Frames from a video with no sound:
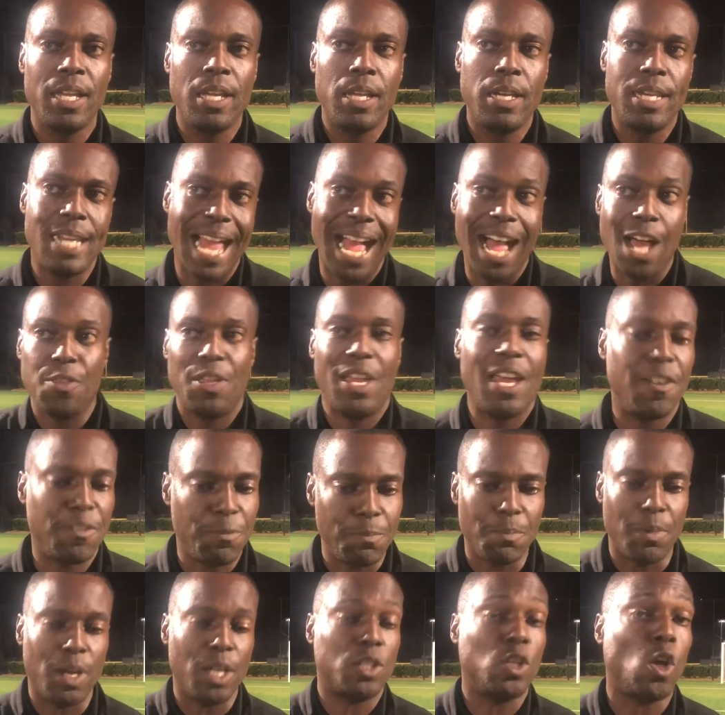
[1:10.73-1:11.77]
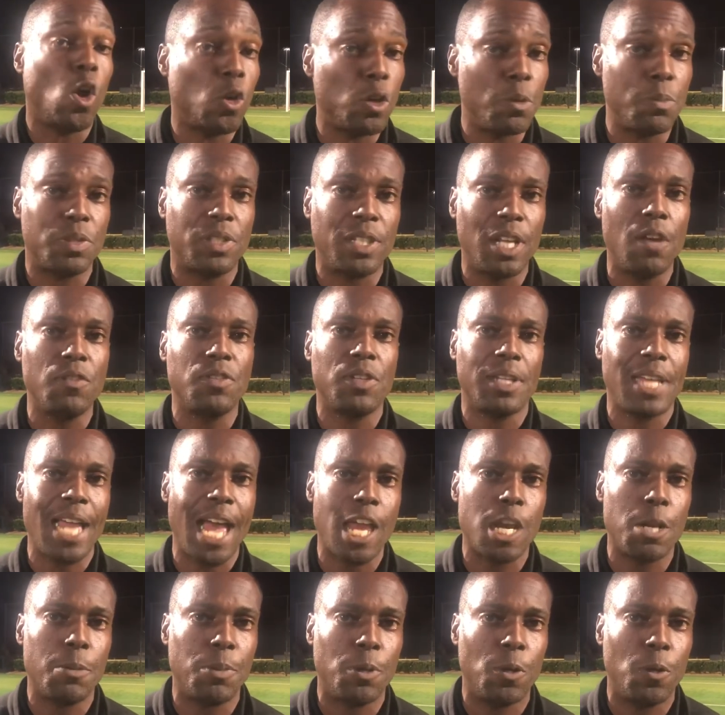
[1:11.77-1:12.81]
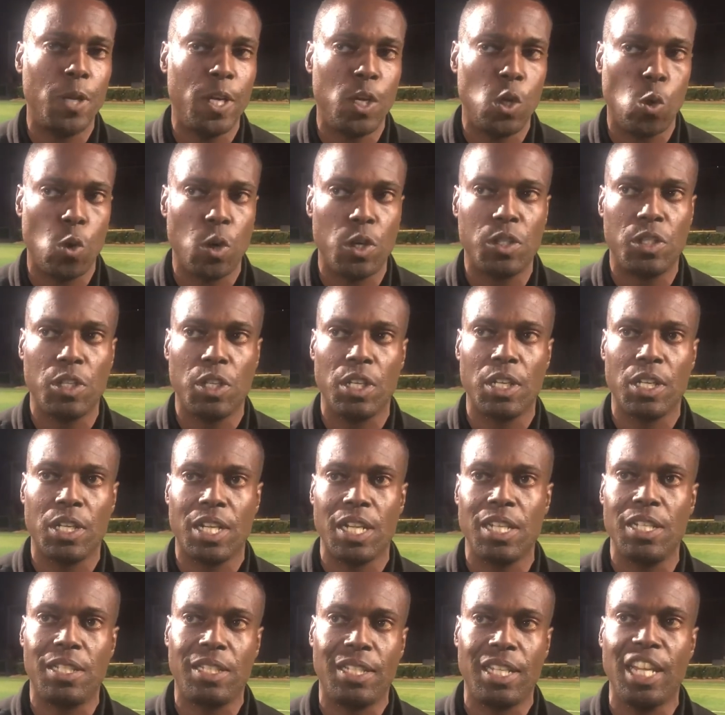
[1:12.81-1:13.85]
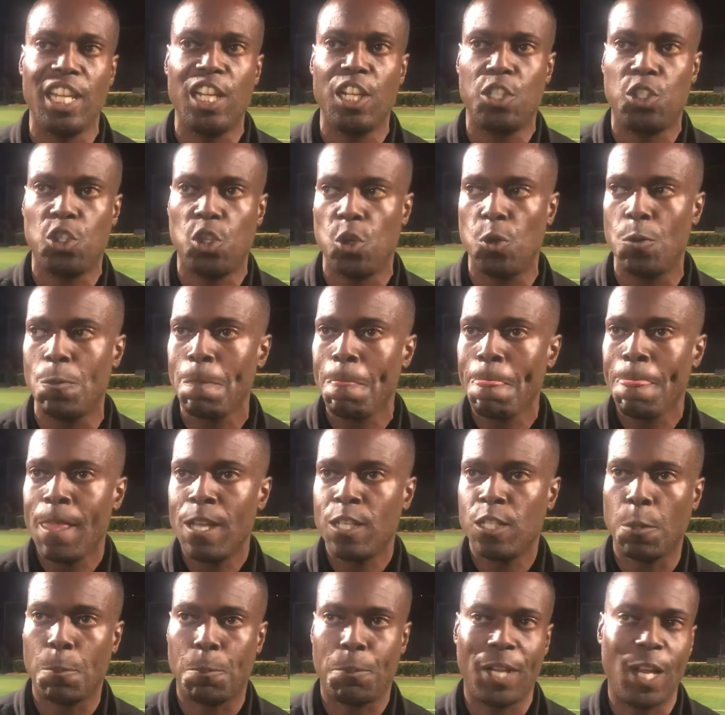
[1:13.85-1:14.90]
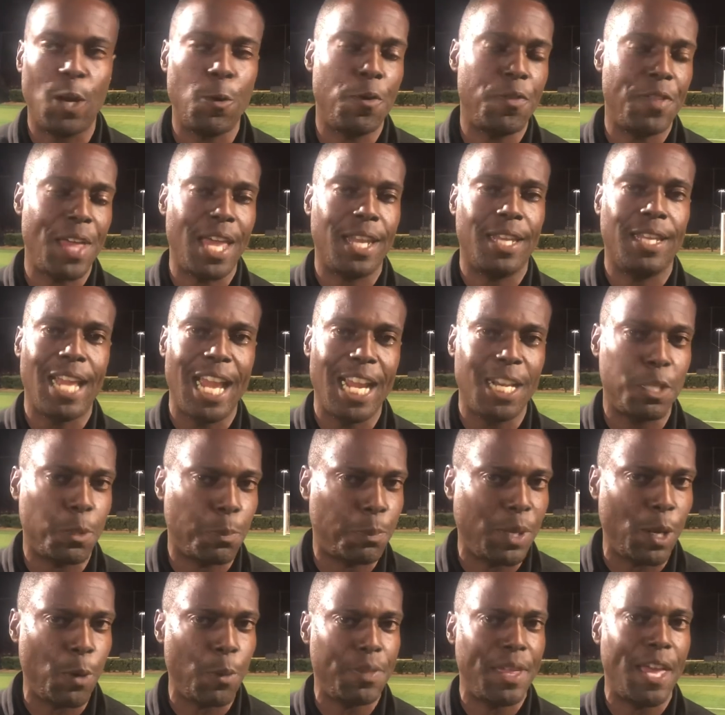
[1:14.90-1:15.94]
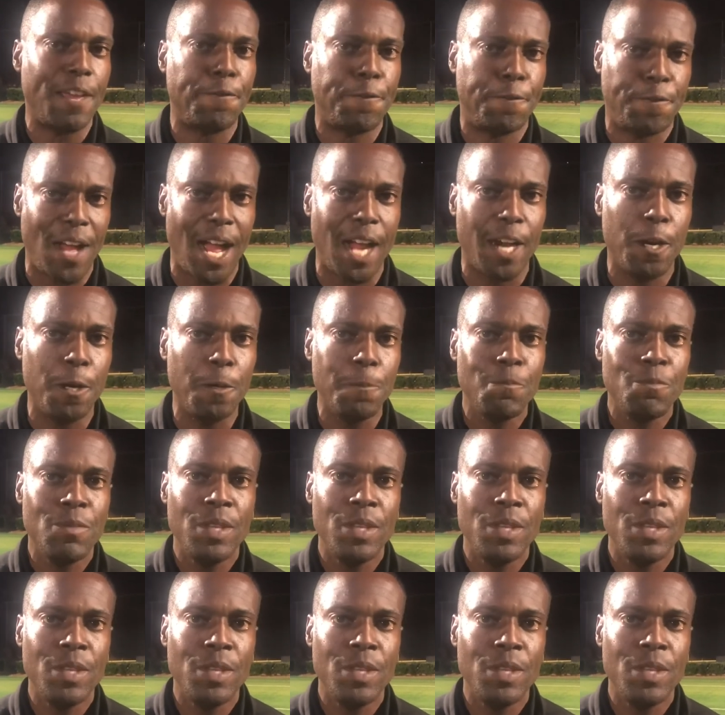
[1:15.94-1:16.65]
Now they must hold themselves accountable in order to continue to play with that light, to play with that fire,